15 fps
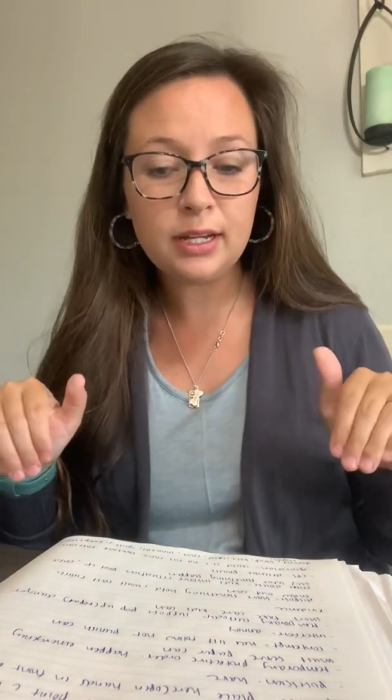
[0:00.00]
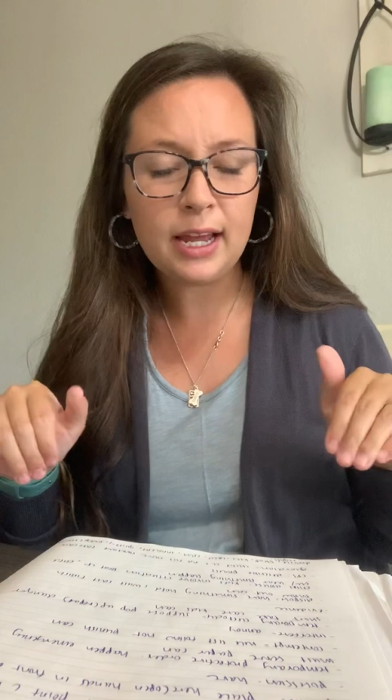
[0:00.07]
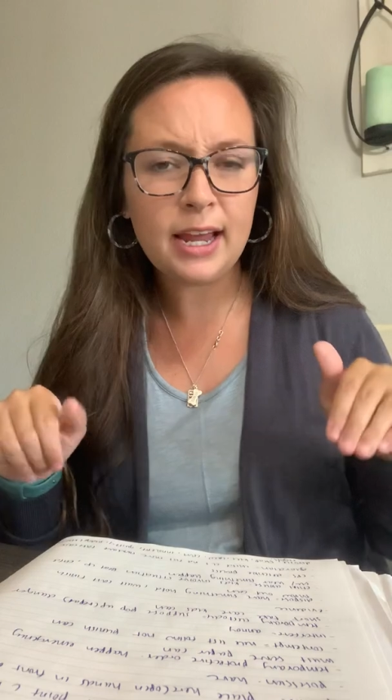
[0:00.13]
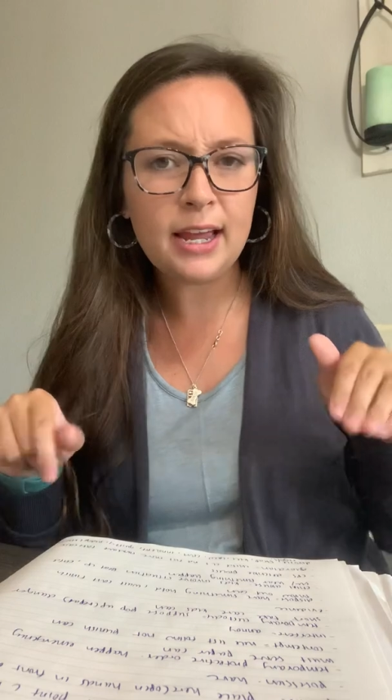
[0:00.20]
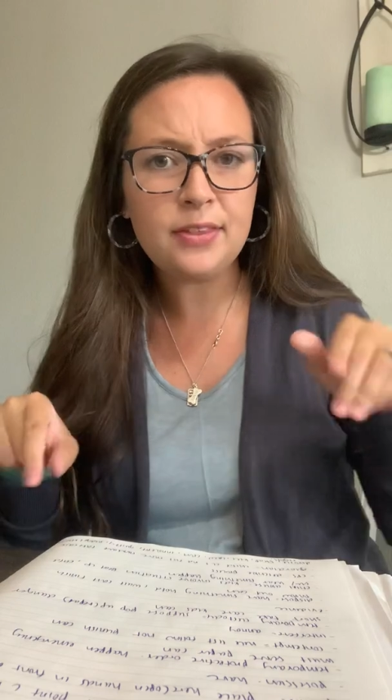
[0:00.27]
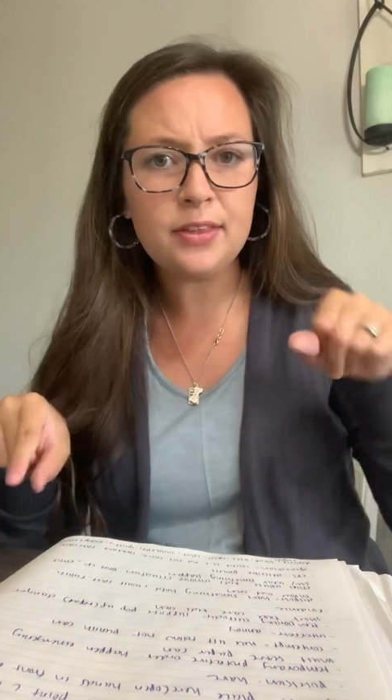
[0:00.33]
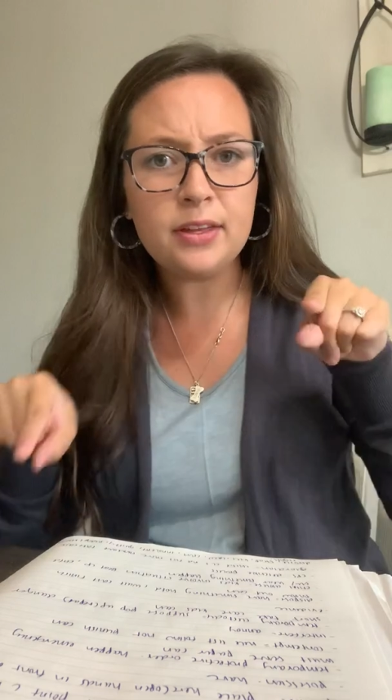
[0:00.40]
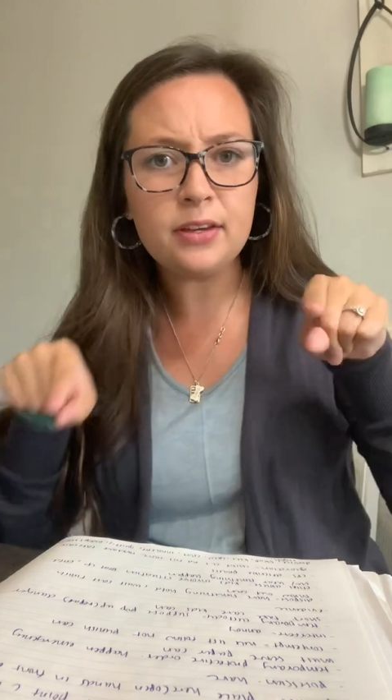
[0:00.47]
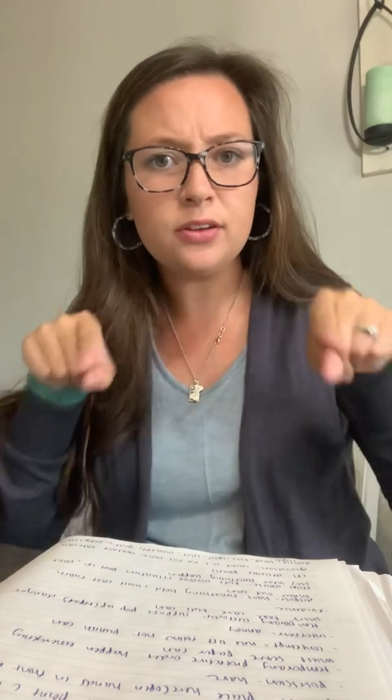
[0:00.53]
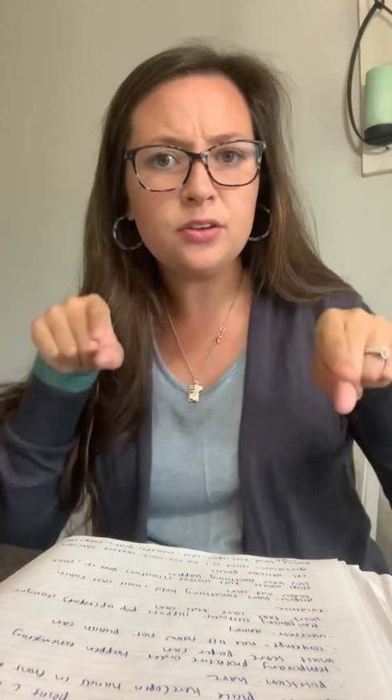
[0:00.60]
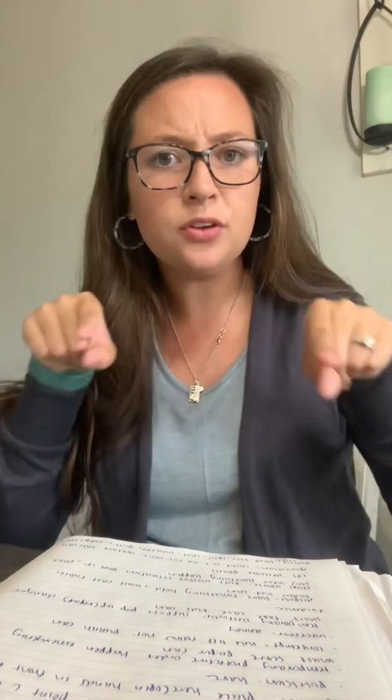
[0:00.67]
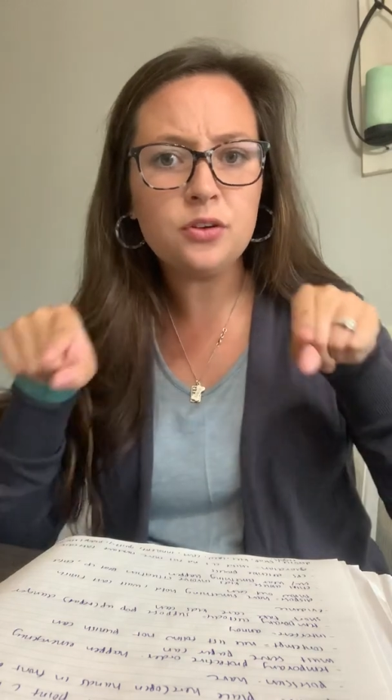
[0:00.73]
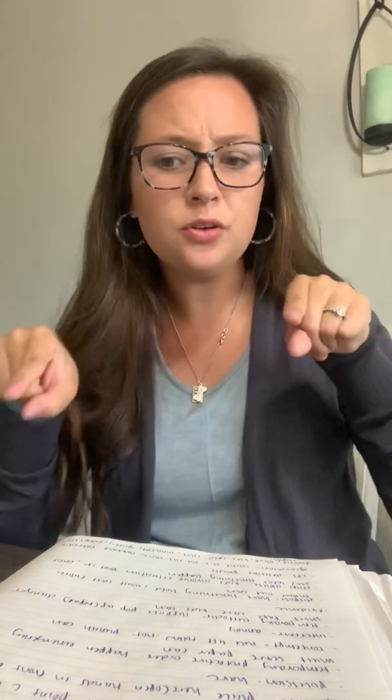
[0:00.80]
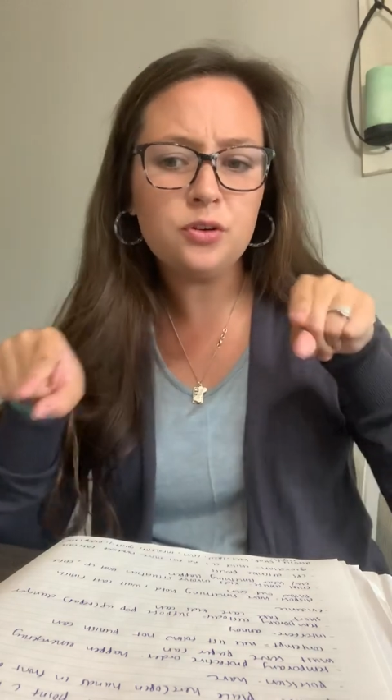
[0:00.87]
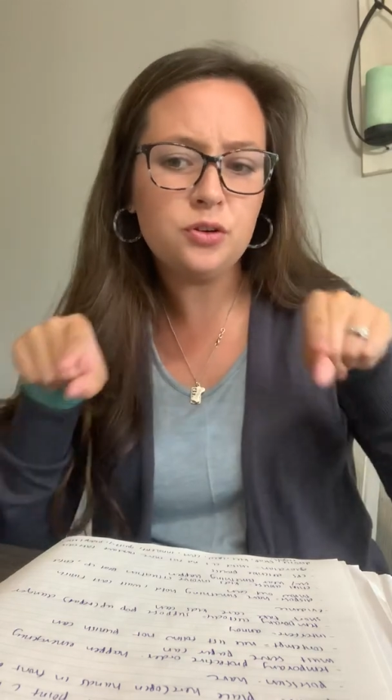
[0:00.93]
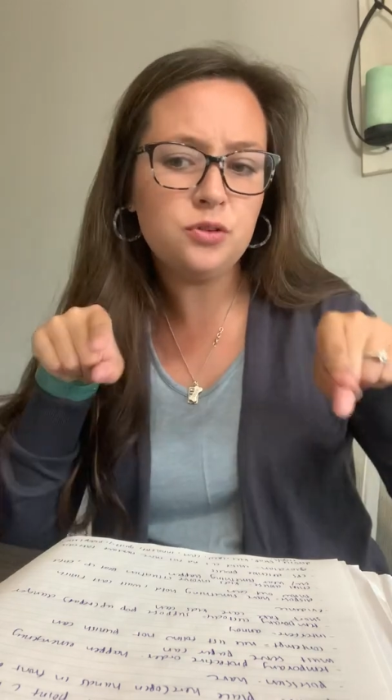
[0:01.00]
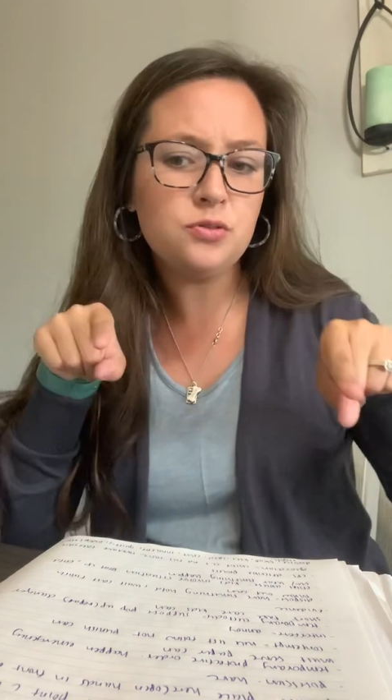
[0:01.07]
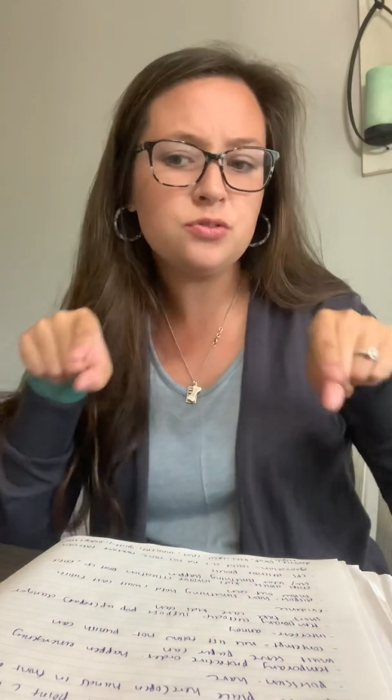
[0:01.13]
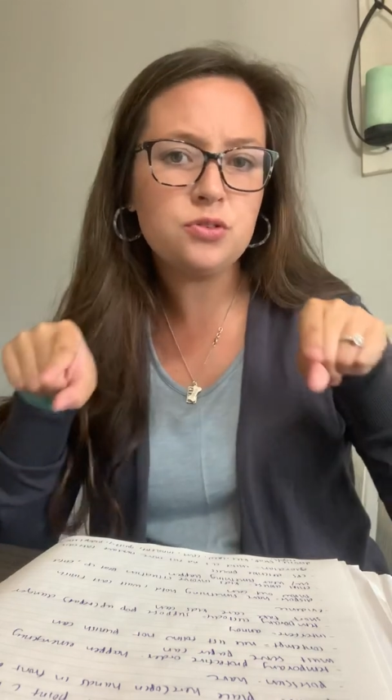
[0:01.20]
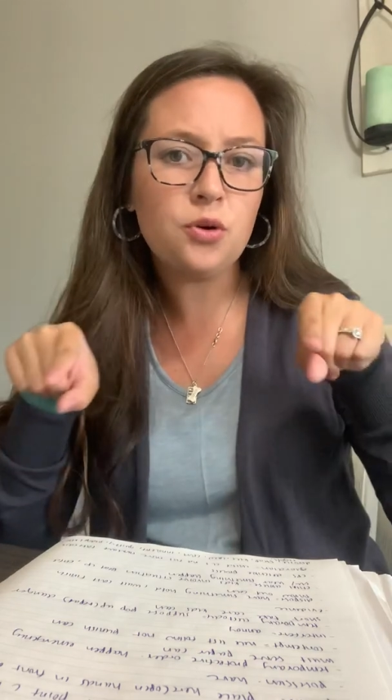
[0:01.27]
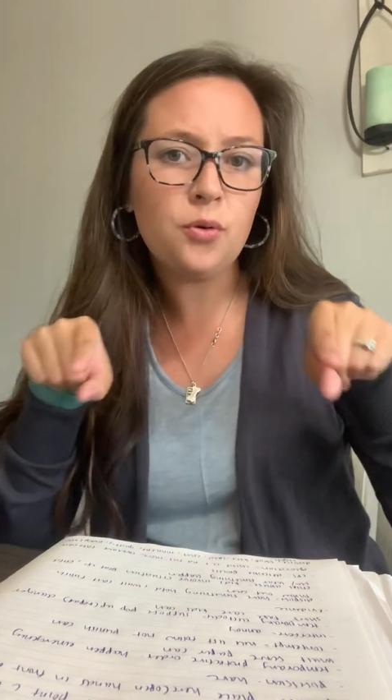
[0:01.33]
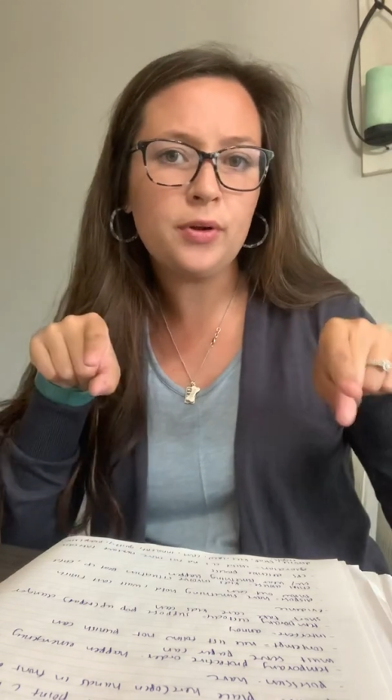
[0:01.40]
and then who's
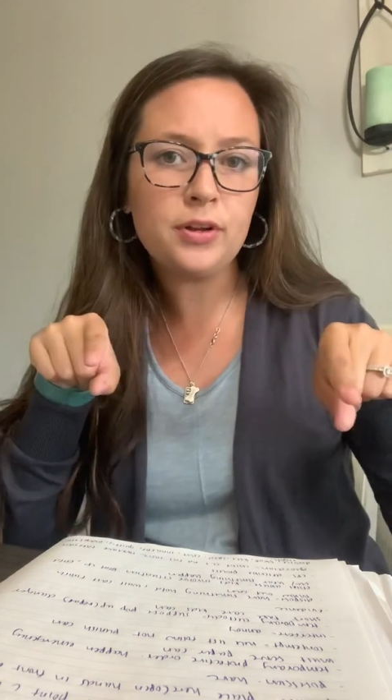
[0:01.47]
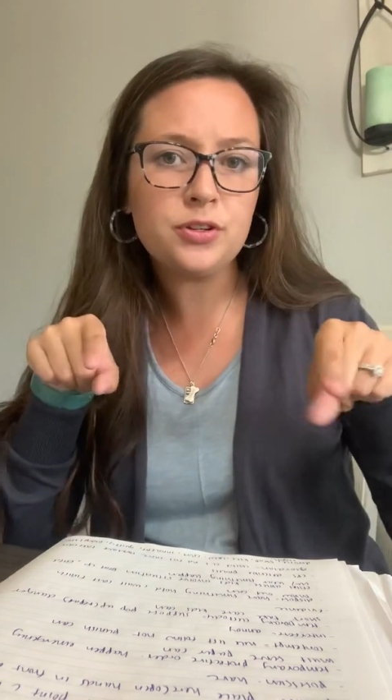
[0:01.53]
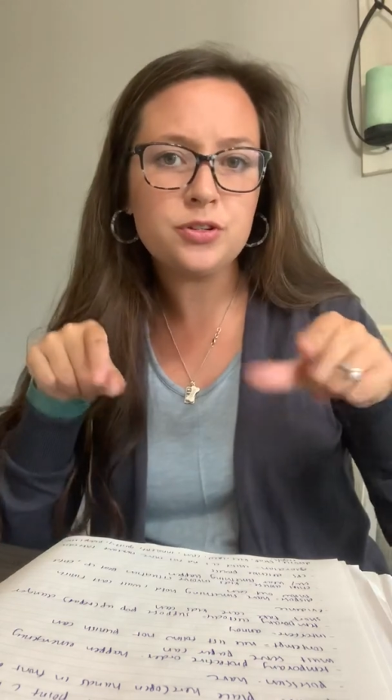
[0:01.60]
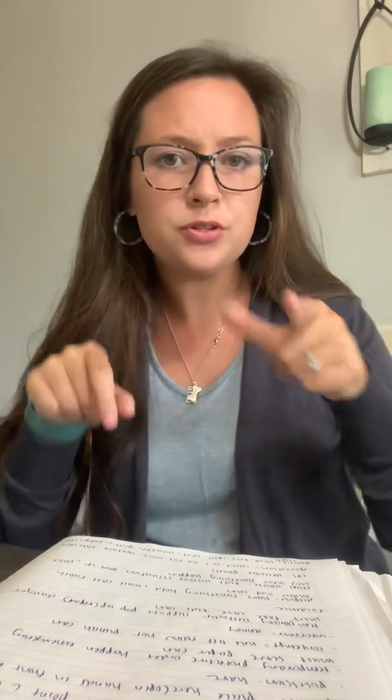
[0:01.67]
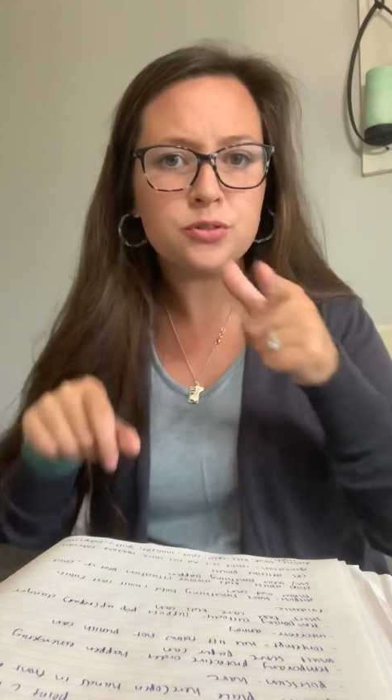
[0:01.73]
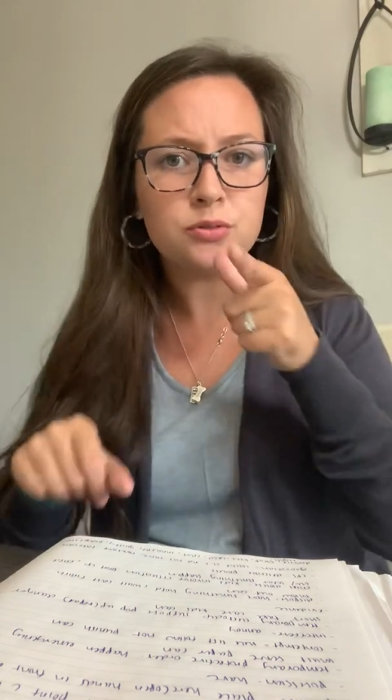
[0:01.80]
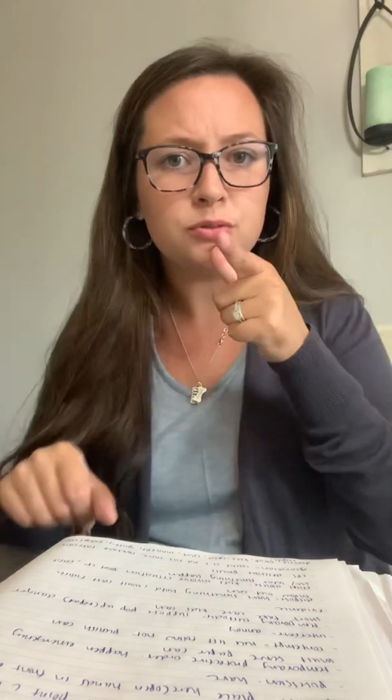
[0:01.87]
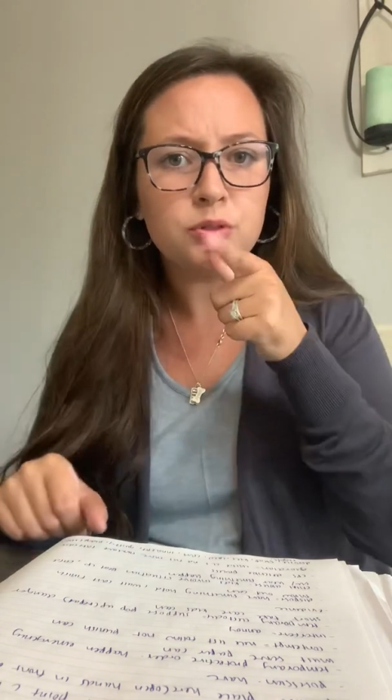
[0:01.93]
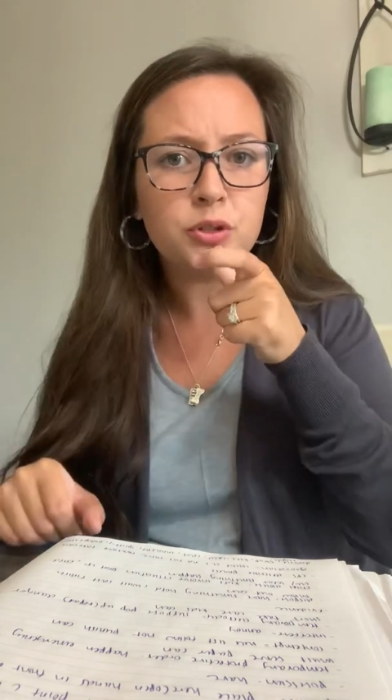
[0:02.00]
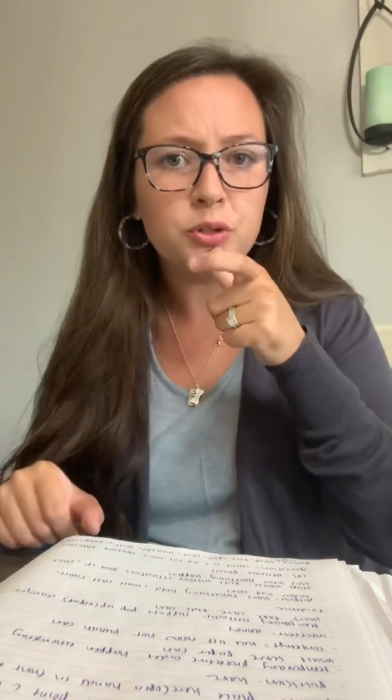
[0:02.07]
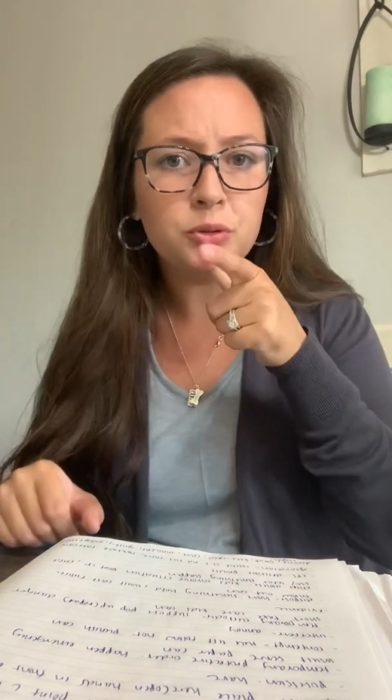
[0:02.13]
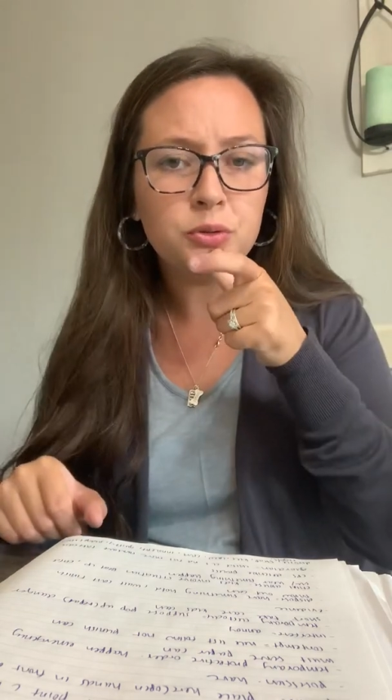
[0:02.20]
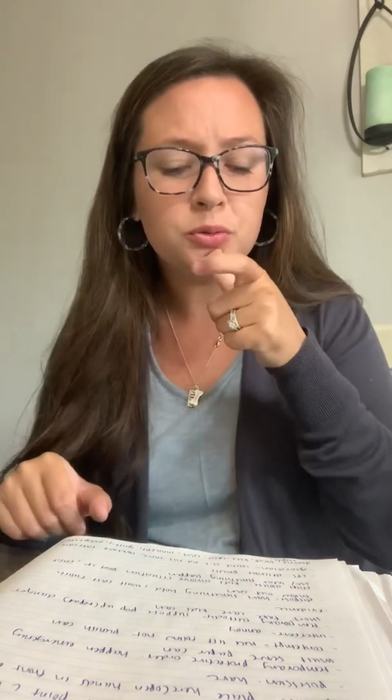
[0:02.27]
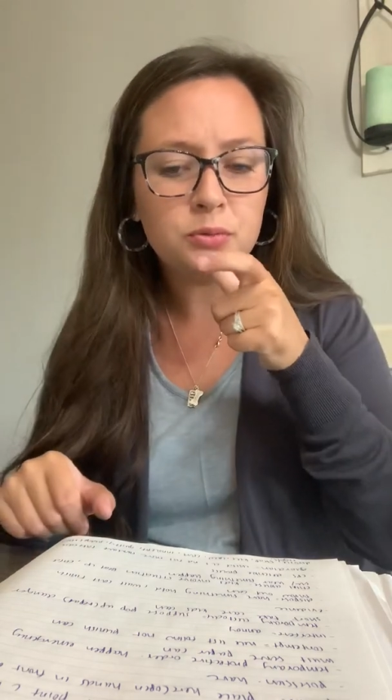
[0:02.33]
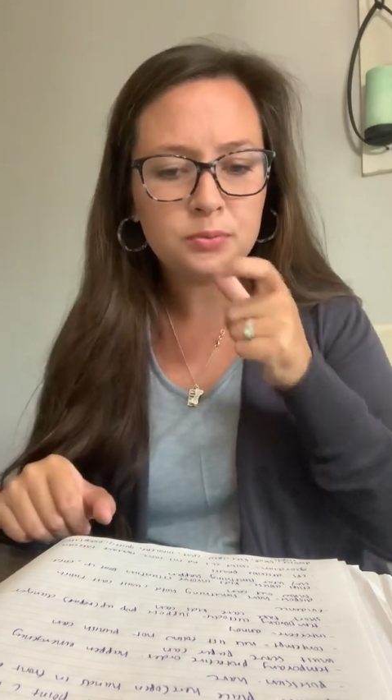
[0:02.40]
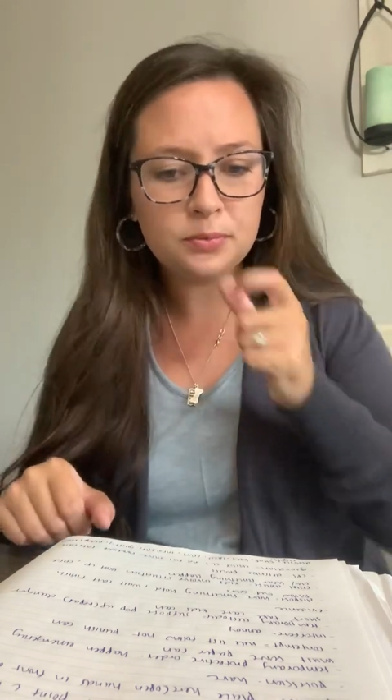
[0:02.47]
going to, who.